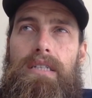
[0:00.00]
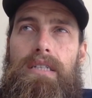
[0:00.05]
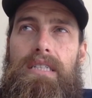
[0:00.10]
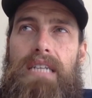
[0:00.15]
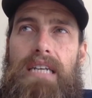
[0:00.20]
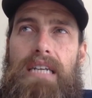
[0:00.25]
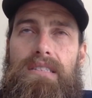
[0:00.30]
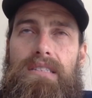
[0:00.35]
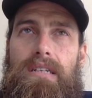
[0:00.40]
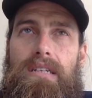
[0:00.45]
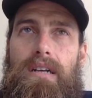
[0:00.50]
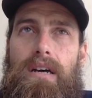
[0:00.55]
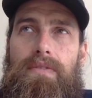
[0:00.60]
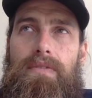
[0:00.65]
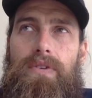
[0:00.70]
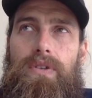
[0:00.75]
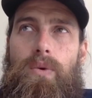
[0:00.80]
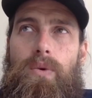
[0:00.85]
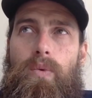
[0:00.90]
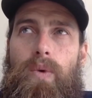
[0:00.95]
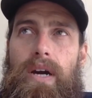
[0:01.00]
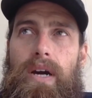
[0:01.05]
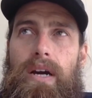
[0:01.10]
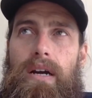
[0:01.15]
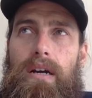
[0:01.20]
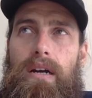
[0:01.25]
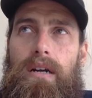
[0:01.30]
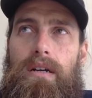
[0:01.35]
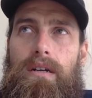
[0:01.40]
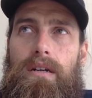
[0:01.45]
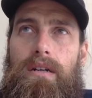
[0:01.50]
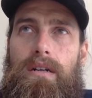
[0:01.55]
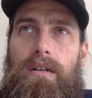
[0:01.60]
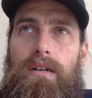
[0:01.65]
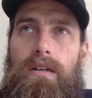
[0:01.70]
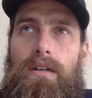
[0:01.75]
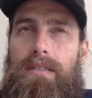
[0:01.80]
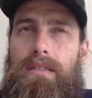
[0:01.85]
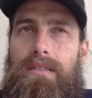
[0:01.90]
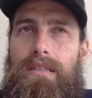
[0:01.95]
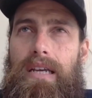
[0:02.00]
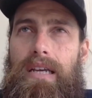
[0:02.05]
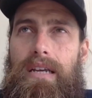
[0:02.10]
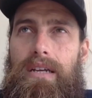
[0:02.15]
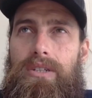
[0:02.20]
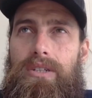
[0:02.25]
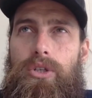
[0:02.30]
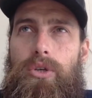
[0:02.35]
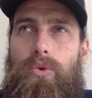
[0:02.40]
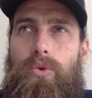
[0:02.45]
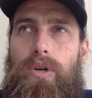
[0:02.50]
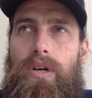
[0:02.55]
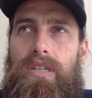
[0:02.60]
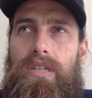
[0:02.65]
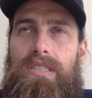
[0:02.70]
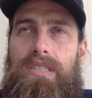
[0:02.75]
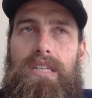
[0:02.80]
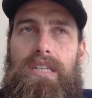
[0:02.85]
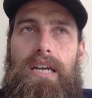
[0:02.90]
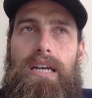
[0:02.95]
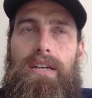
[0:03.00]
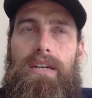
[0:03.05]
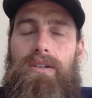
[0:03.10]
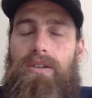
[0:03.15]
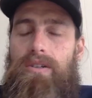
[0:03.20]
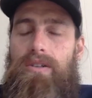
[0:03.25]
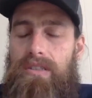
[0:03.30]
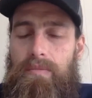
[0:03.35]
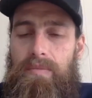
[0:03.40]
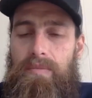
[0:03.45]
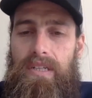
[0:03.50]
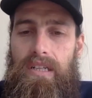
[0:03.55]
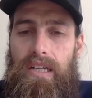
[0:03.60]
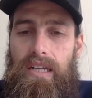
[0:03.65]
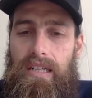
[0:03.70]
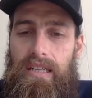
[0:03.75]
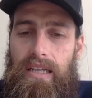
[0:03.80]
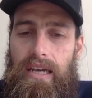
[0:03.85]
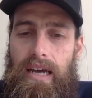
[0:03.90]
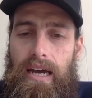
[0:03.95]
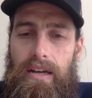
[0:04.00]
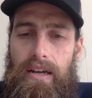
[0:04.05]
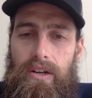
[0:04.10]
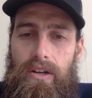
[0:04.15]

dense enough to where it's like a tuna steak or something like that.